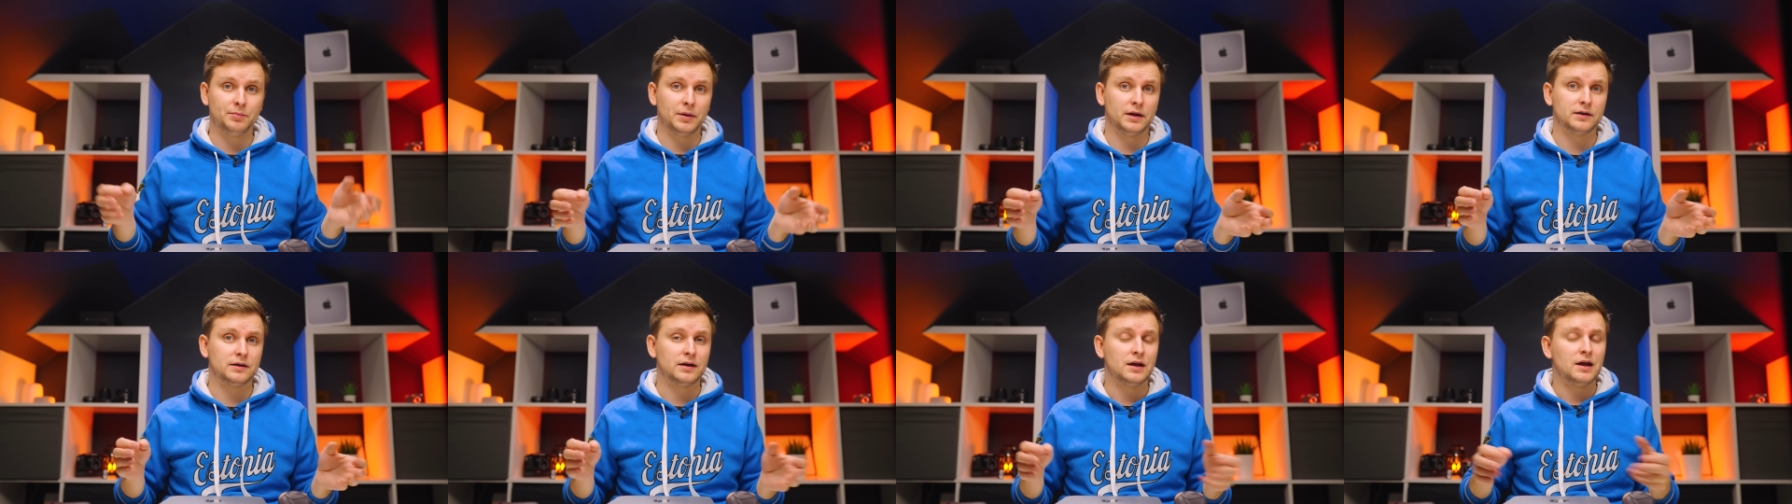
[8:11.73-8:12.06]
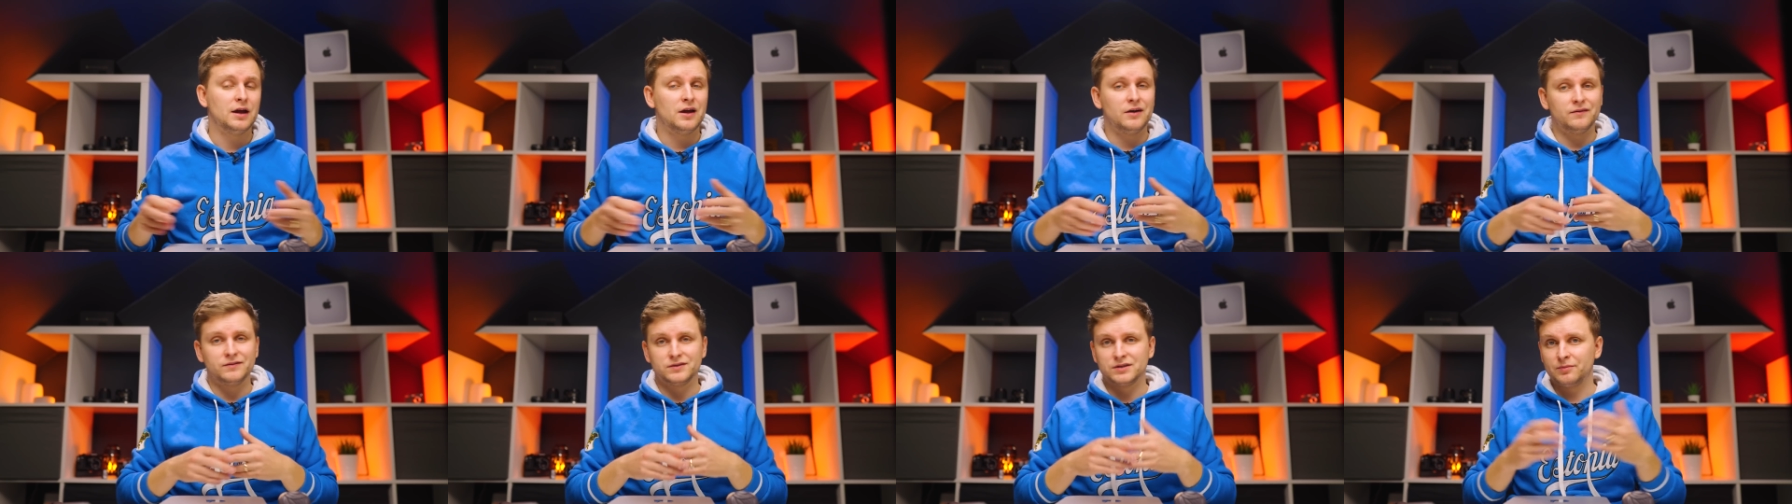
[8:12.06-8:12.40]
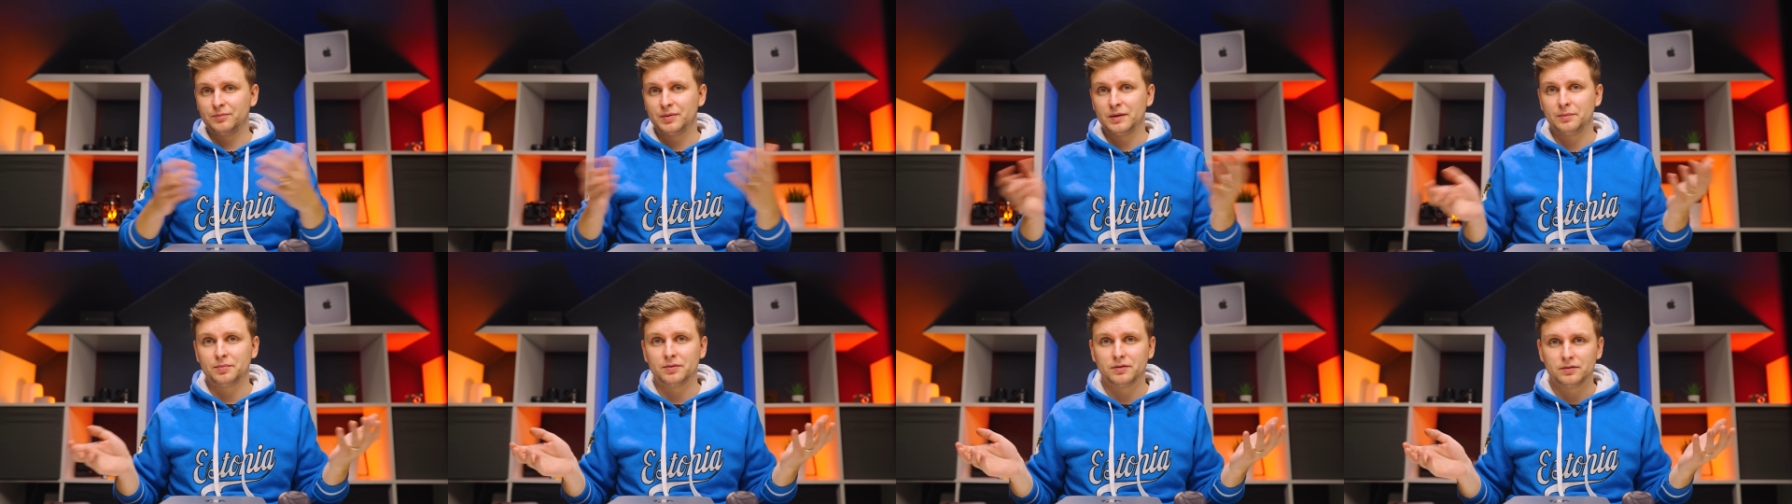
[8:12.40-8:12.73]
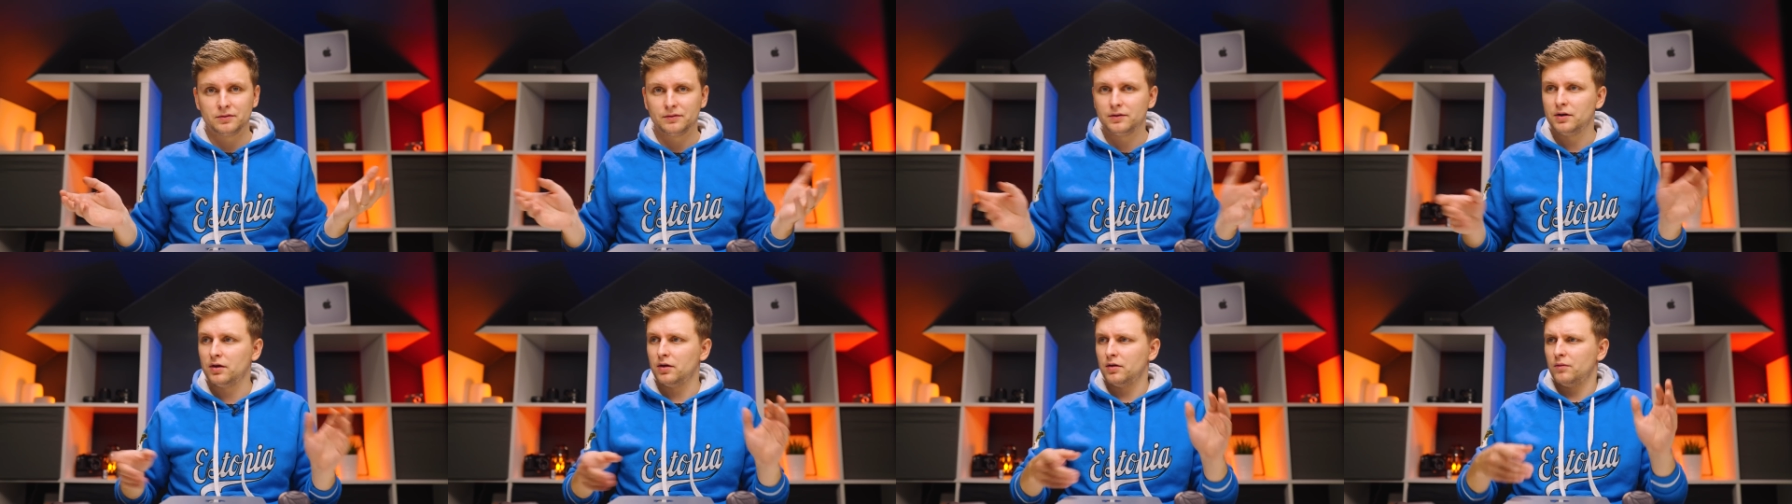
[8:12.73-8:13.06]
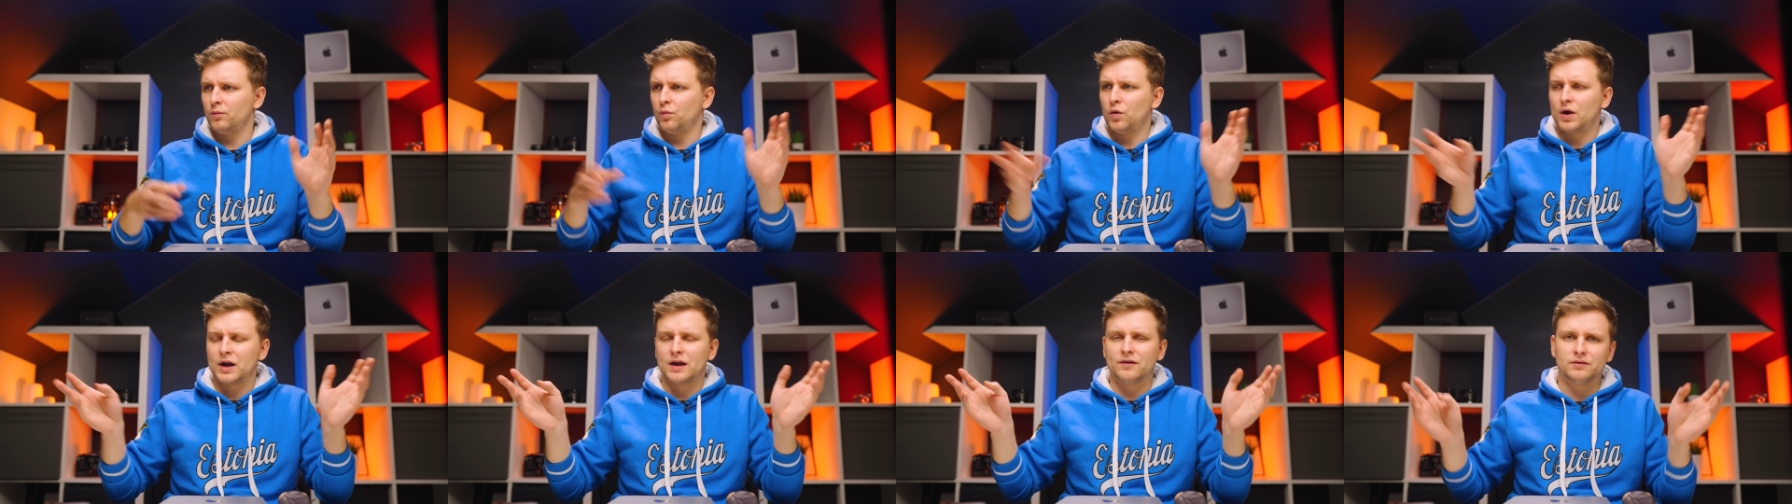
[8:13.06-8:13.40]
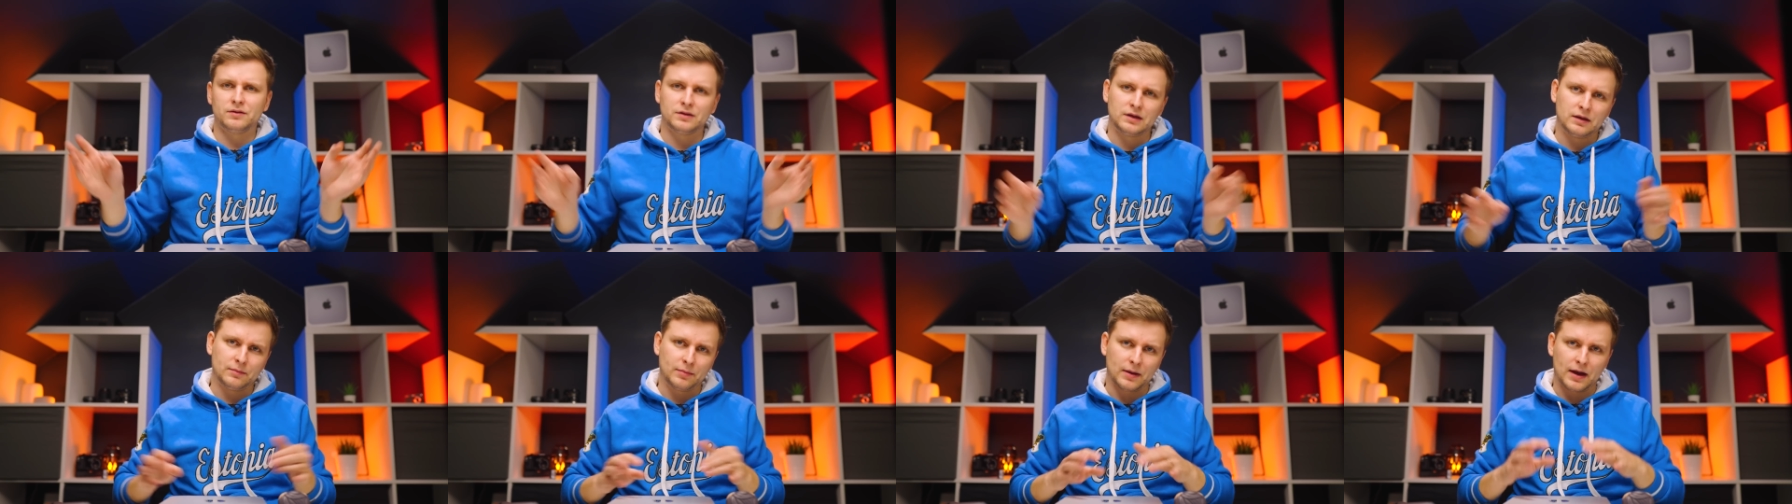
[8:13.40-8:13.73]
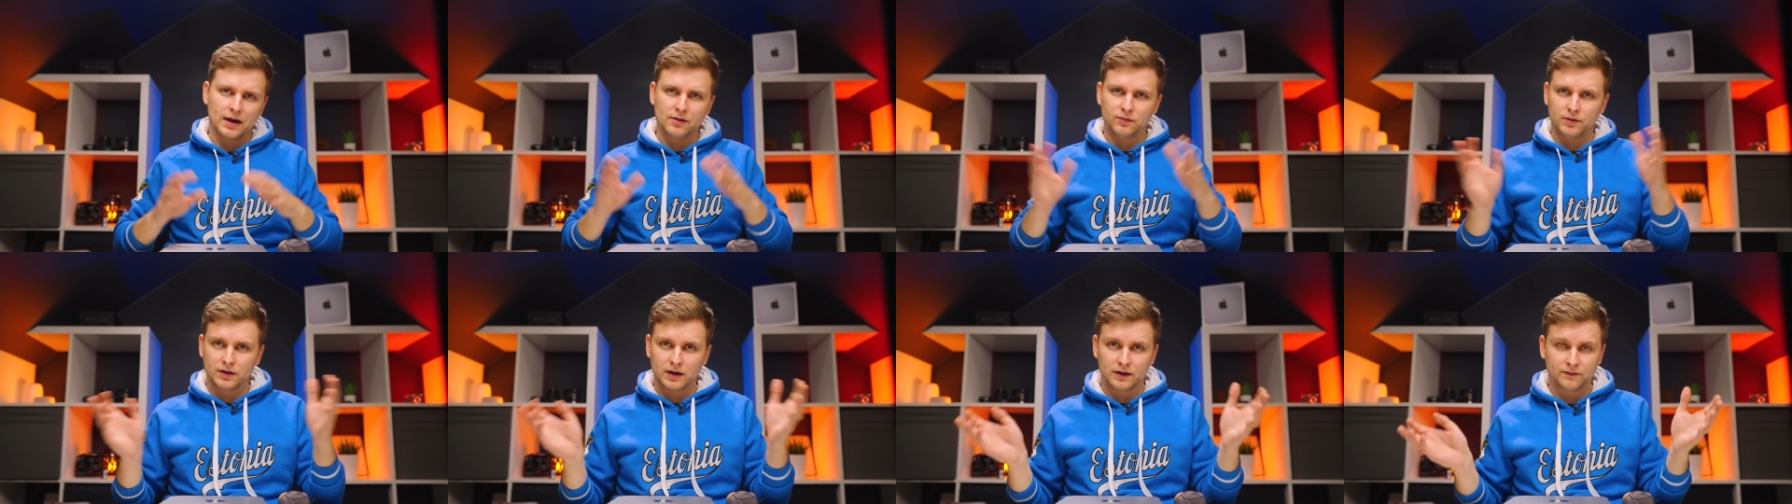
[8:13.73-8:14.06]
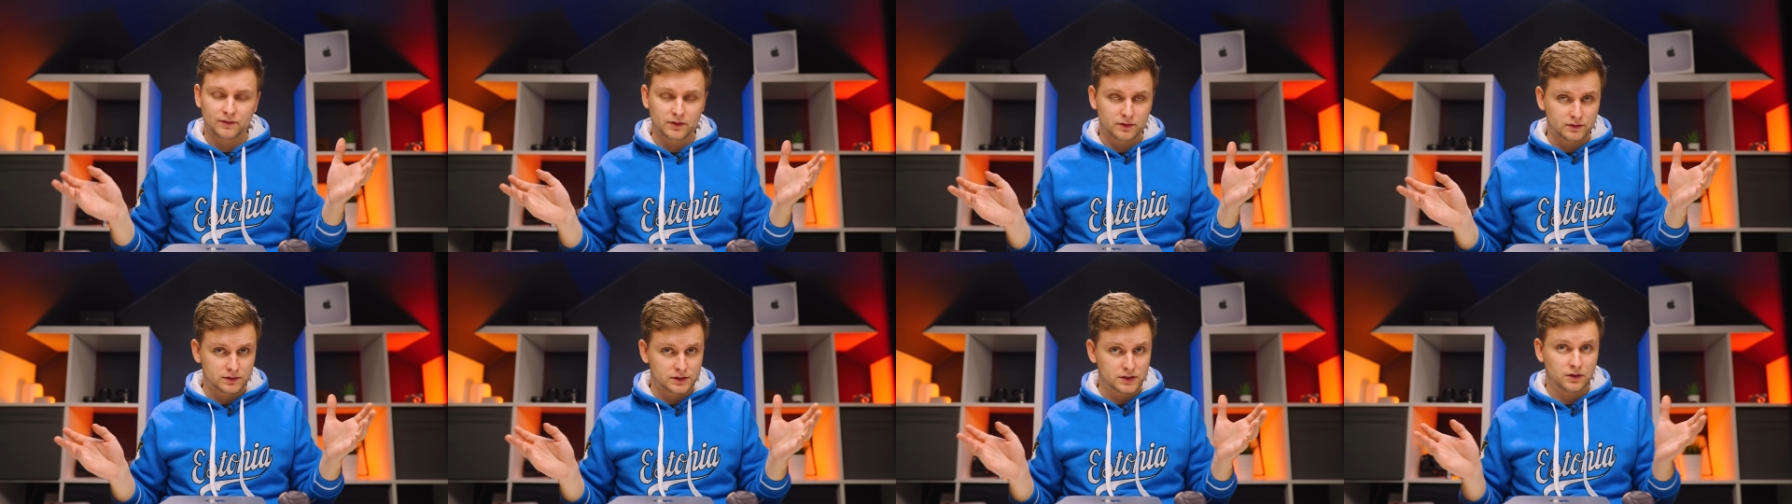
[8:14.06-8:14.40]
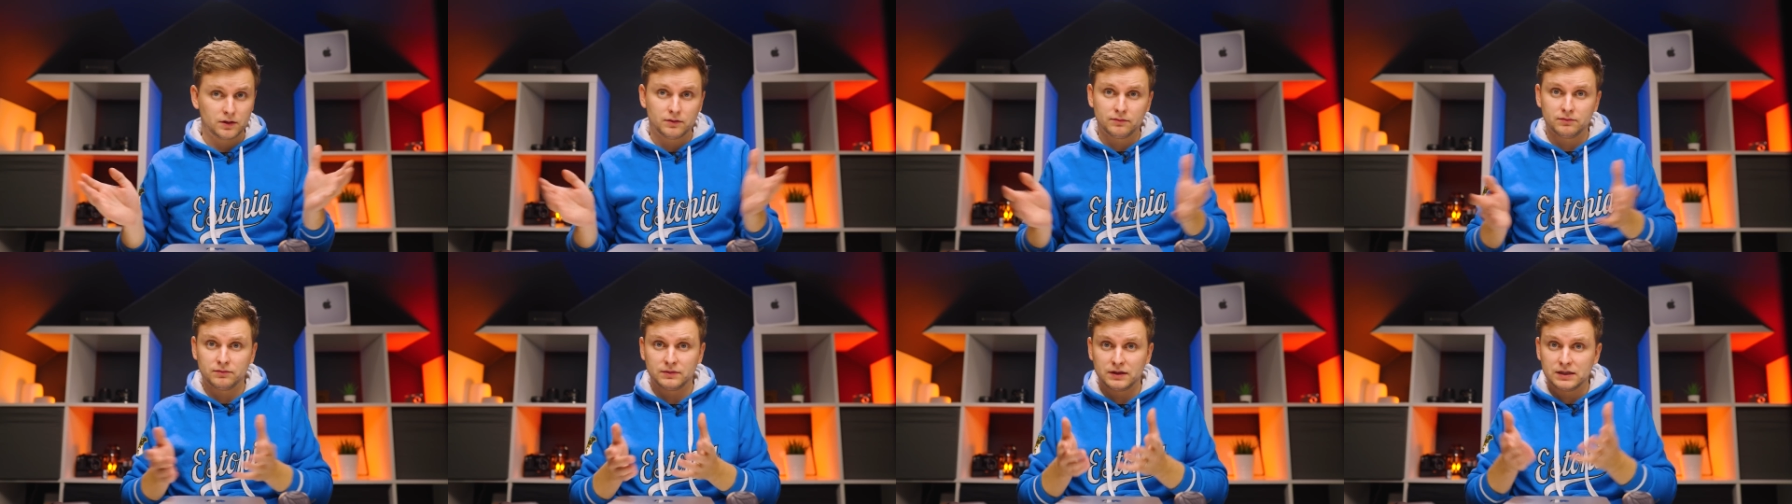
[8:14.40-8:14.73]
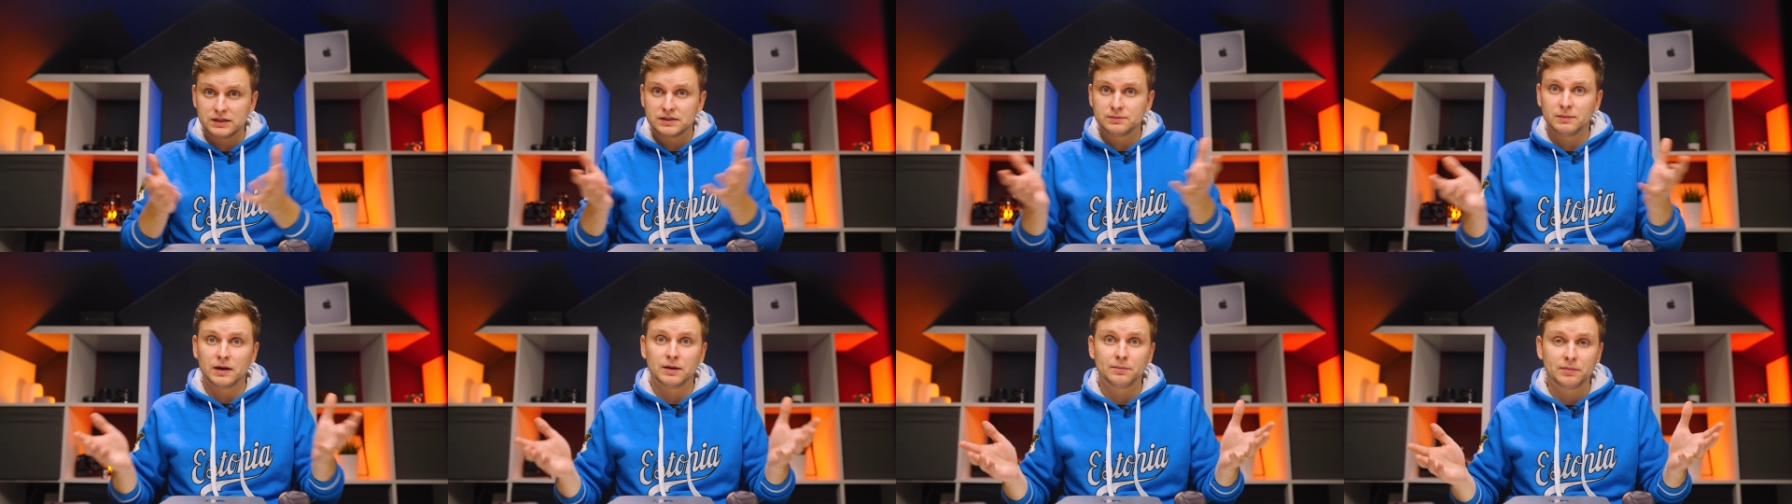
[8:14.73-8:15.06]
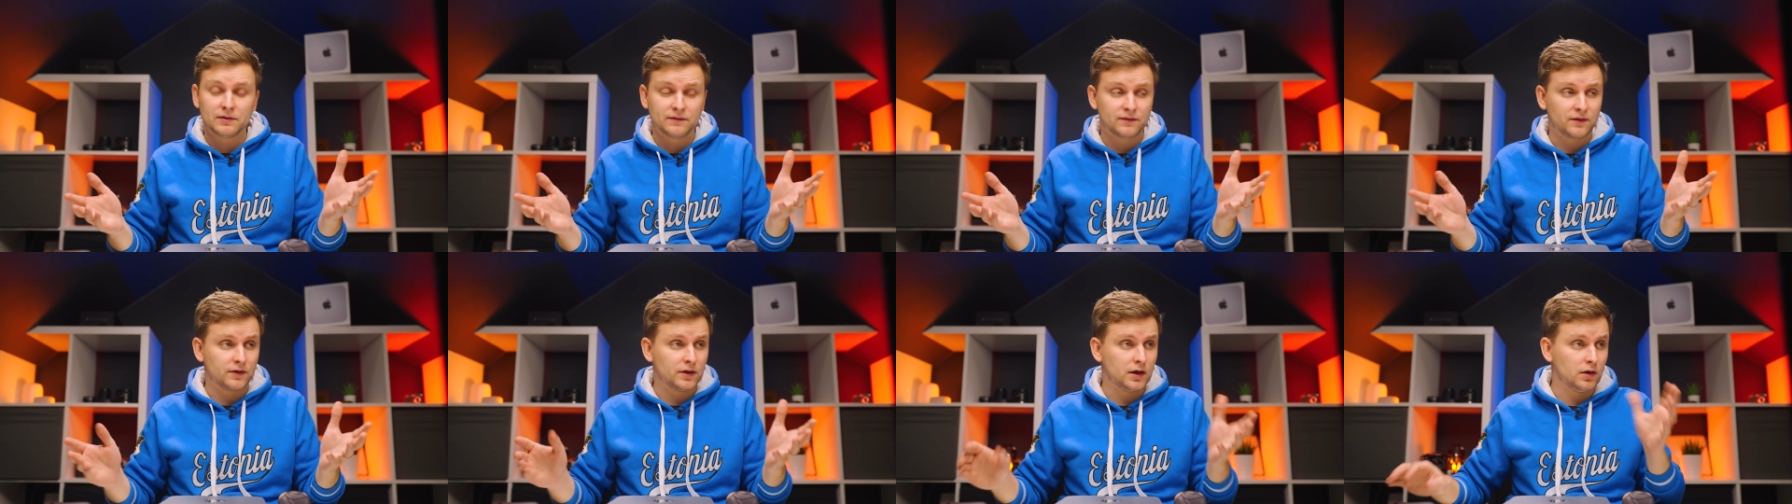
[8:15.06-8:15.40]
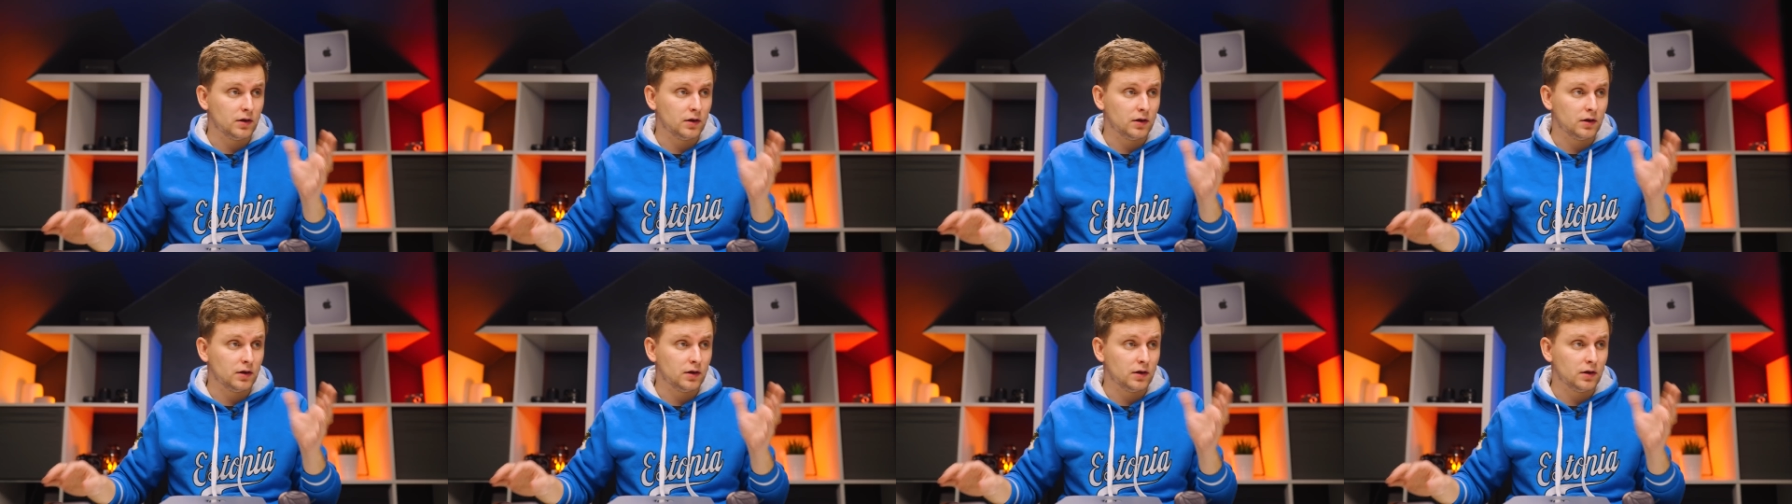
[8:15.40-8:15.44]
But some people, you know, whatever they buy, whatever. So this might be for